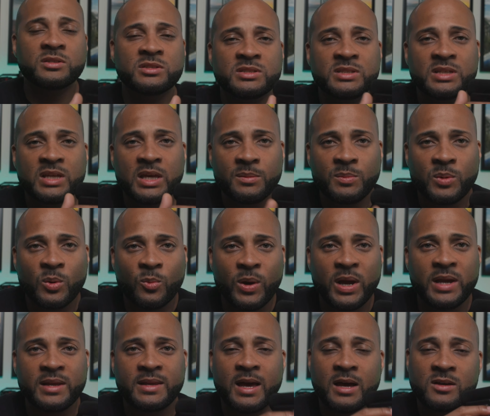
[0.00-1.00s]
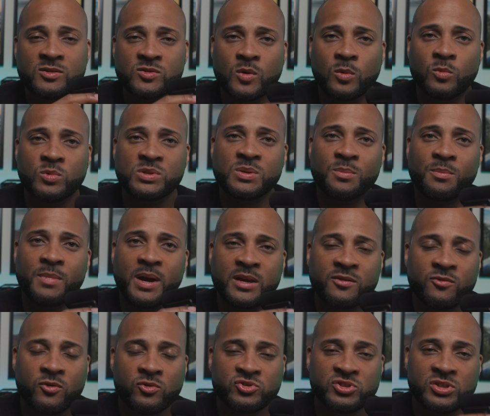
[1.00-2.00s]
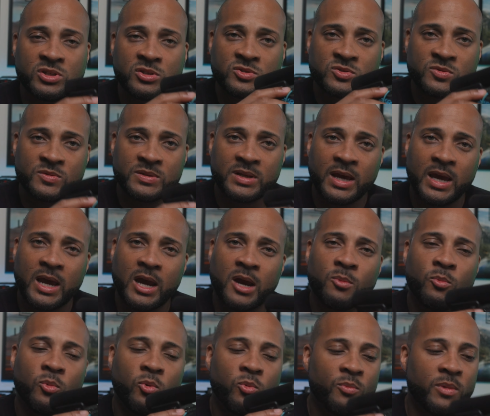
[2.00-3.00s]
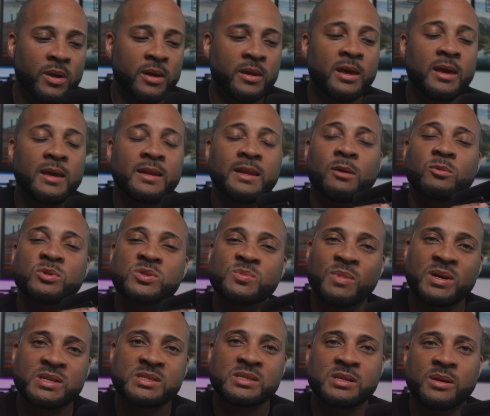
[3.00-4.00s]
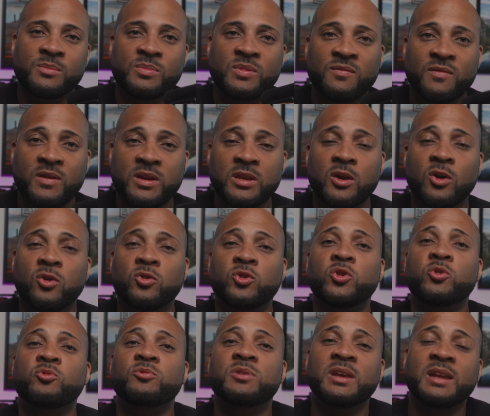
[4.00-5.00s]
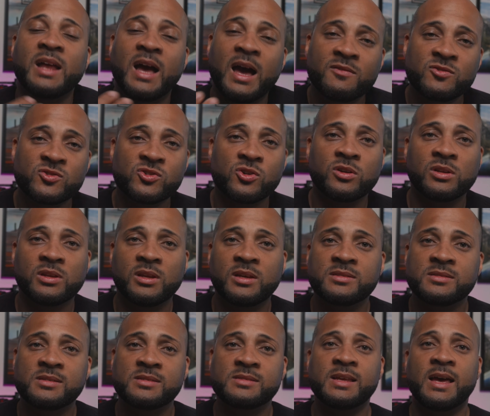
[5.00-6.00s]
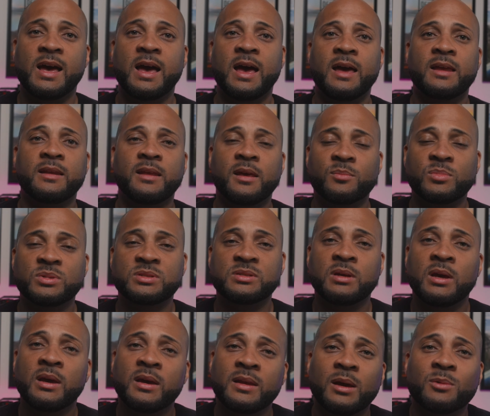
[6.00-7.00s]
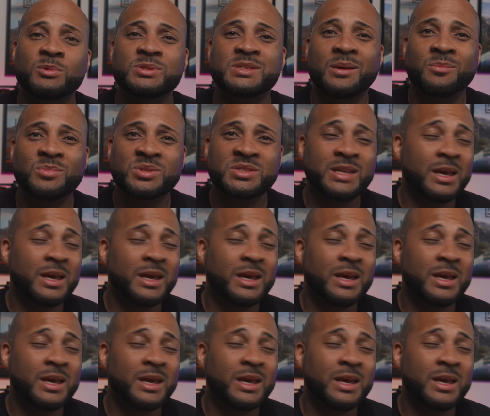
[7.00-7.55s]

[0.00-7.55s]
just to keep the weight down, so it wasn't micro jitters with the hand movement that was messing up the video. You did have certain lenses that had that was image